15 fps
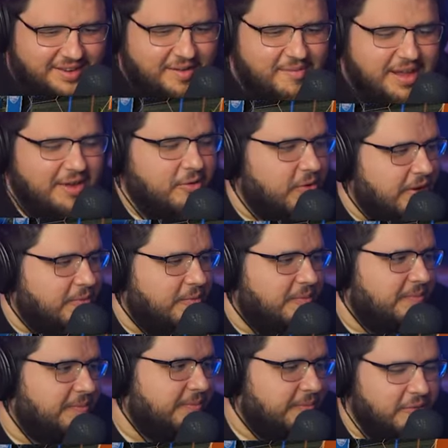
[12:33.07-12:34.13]
in I mean, you from we, hump
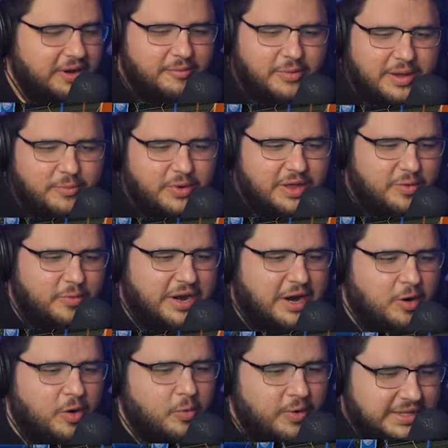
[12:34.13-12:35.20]
day? I we, miss we, hump we don't day.
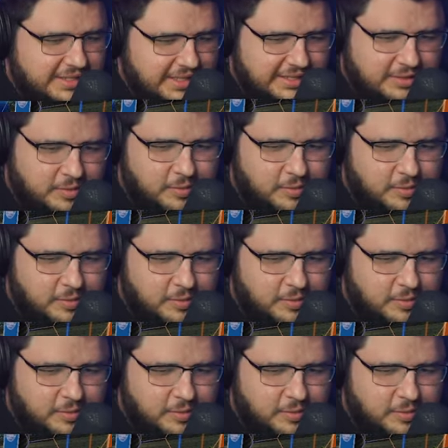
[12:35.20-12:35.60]
record Wednesdays no